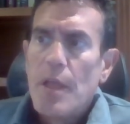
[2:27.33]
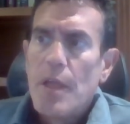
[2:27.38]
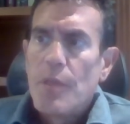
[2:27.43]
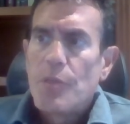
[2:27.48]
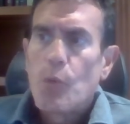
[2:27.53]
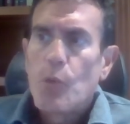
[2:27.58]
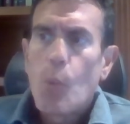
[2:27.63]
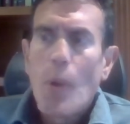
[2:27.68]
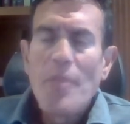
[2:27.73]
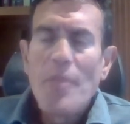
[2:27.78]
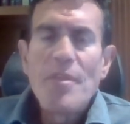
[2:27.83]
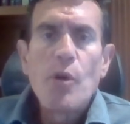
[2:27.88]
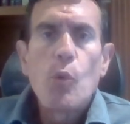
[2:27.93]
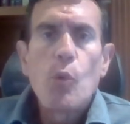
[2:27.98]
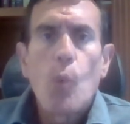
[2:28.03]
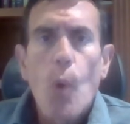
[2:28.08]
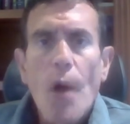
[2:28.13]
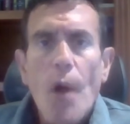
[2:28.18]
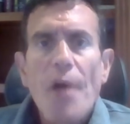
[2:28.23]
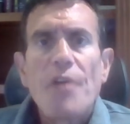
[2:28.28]
The one that
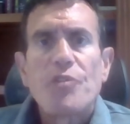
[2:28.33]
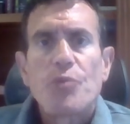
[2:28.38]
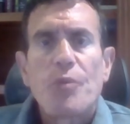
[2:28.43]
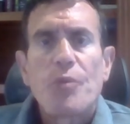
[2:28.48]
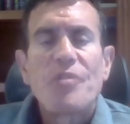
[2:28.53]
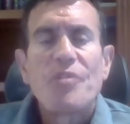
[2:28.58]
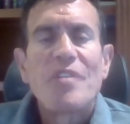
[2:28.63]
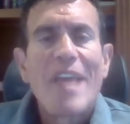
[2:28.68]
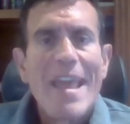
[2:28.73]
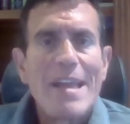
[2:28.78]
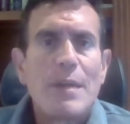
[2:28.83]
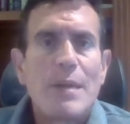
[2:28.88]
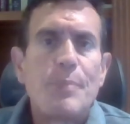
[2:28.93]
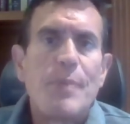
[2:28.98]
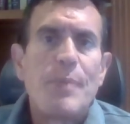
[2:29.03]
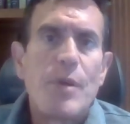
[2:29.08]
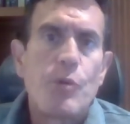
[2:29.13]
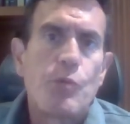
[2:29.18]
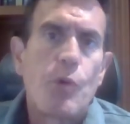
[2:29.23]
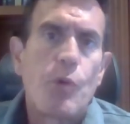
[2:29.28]
was was
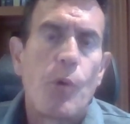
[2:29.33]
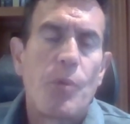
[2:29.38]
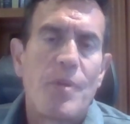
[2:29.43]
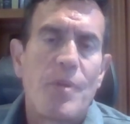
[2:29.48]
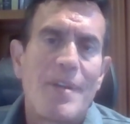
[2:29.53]
canopy growth.